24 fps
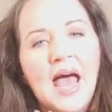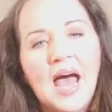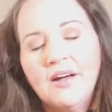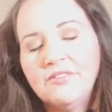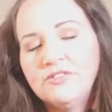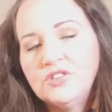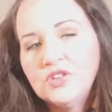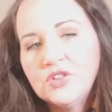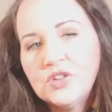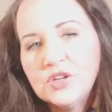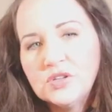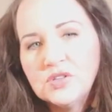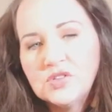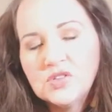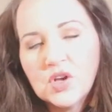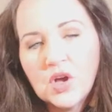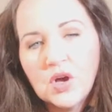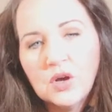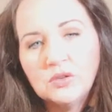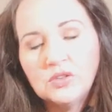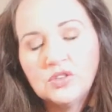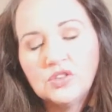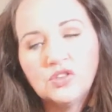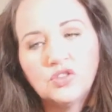After those
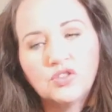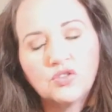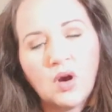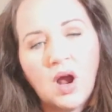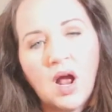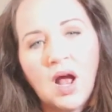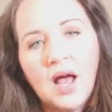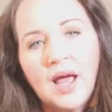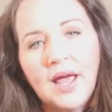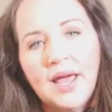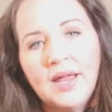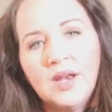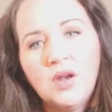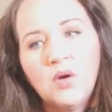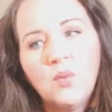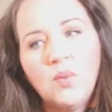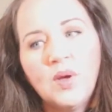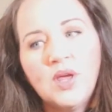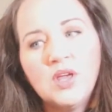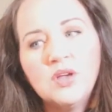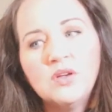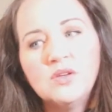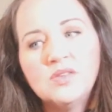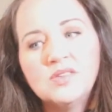coats dried,
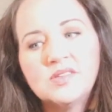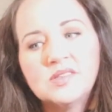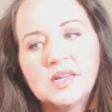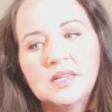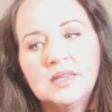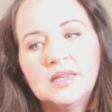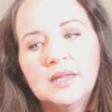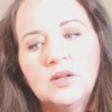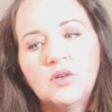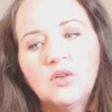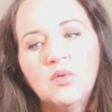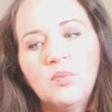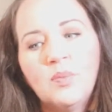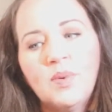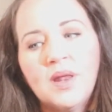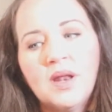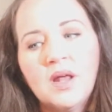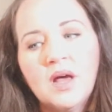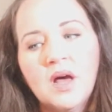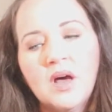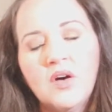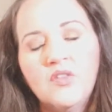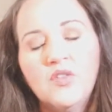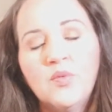we used a little
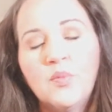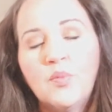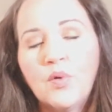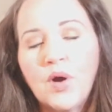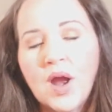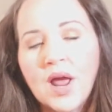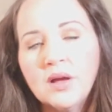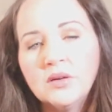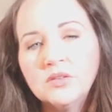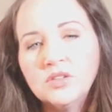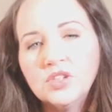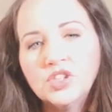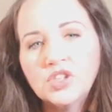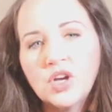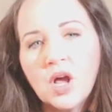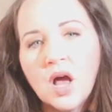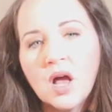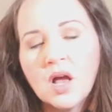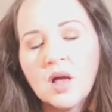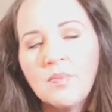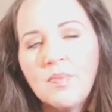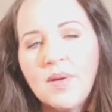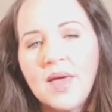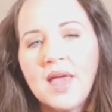bit of brown
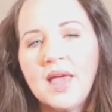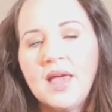chalk